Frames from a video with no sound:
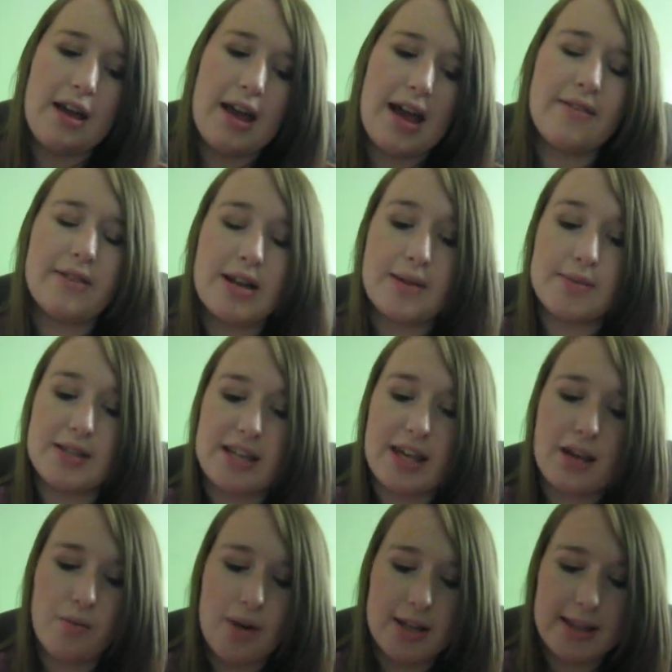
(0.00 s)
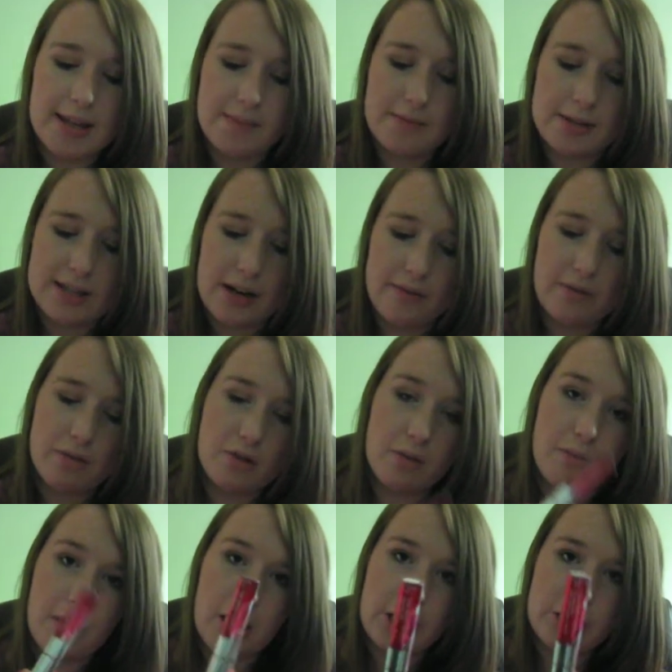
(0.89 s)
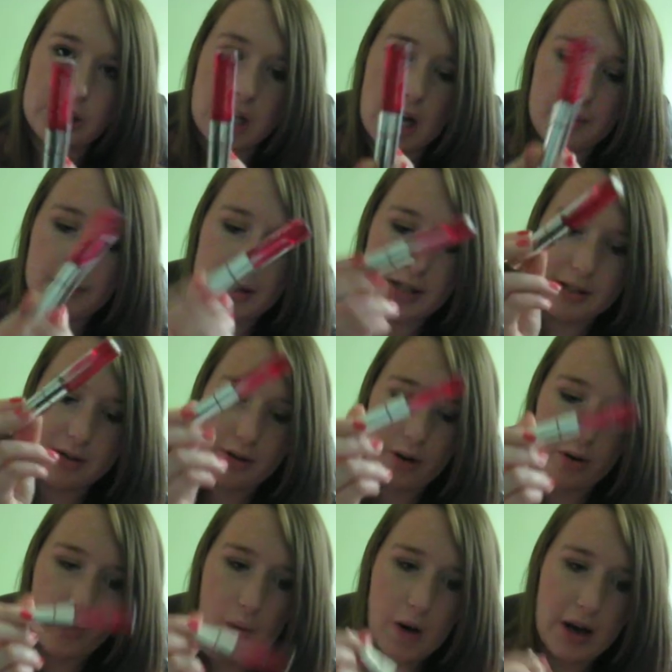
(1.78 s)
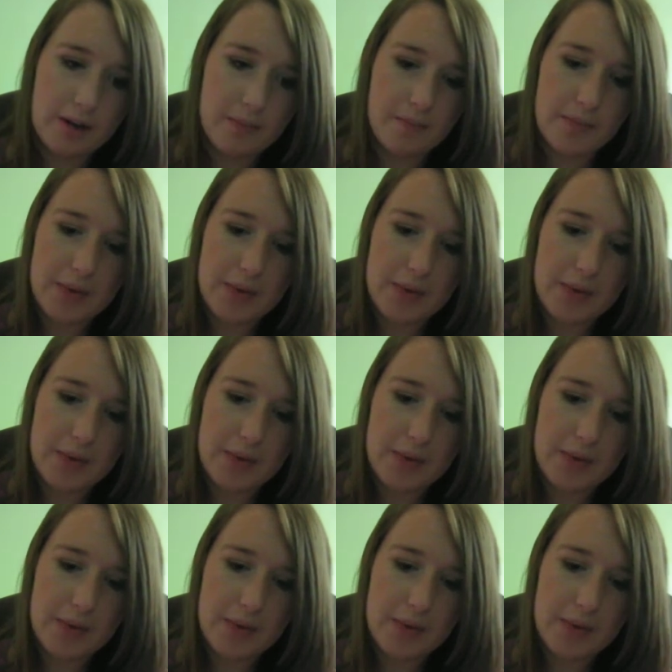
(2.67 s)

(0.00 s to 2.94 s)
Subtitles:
And then I'm taking 1 lip stain from the Body Shop in 01.